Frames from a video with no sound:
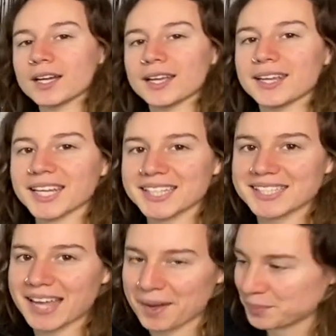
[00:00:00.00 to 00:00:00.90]

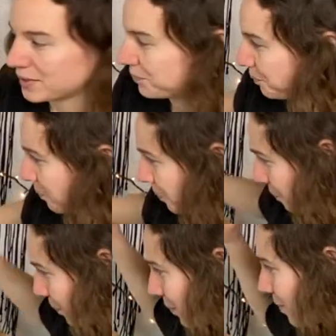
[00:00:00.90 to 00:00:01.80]
Except
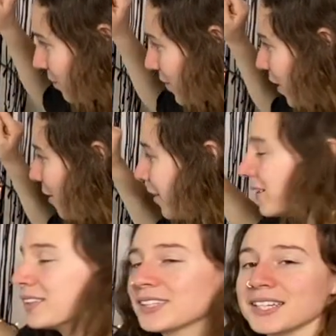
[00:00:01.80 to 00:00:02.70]

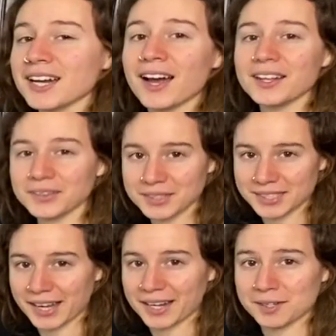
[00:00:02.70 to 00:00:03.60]
on the other
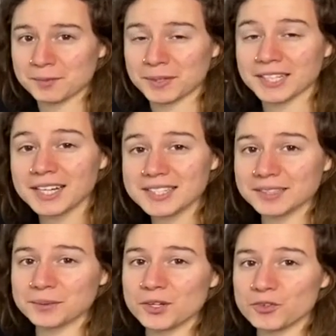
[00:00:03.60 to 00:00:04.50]
side, because I
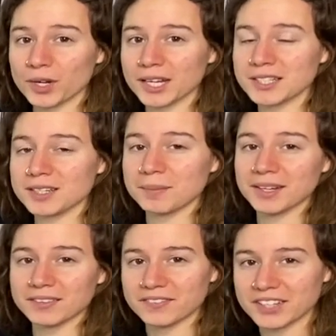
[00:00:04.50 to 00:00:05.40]
was trying to be
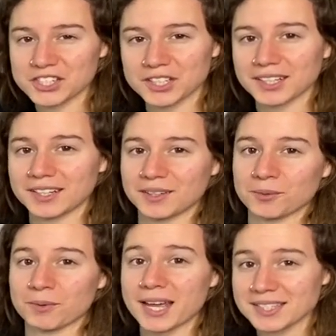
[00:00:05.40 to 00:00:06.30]
efficient in the
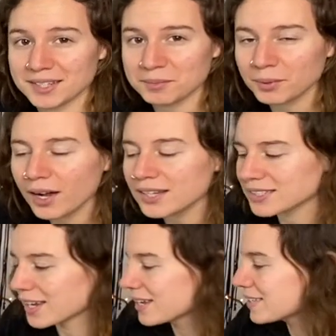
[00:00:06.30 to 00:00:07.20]
resin
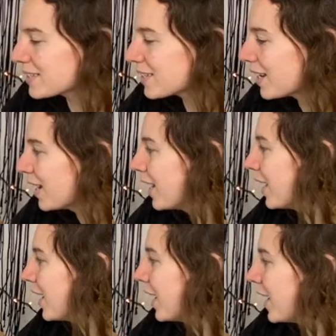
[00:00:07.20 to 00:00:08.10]
process,
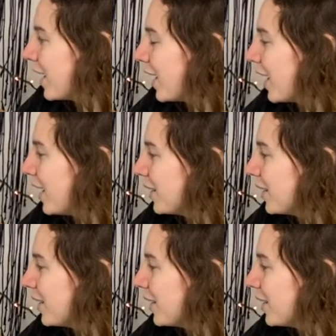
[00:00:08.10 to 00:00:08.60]
I